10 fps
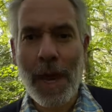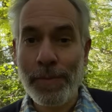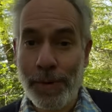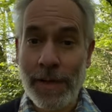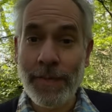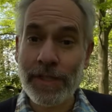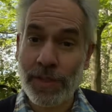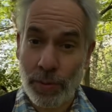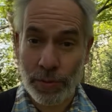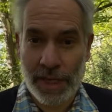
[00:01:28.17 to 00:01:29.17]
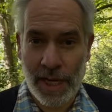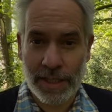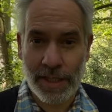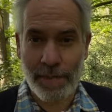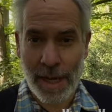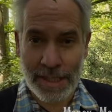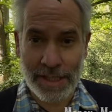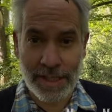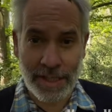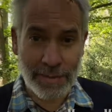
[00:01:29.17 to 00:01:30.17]
Previous alternative money
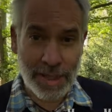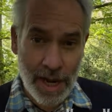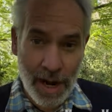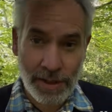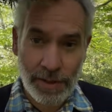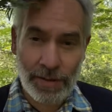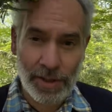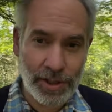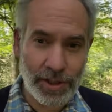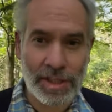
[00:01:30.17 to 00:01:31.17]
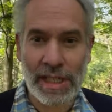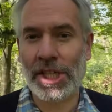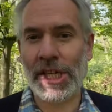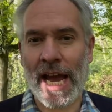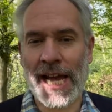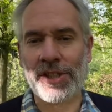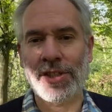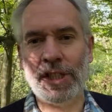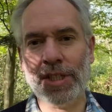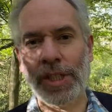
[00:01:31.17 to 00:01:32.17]
systems, he argued, such as DigiCash
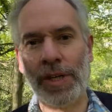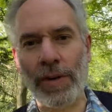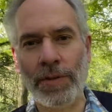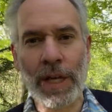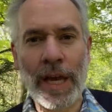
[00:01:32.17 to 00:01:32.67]
and DigiGold,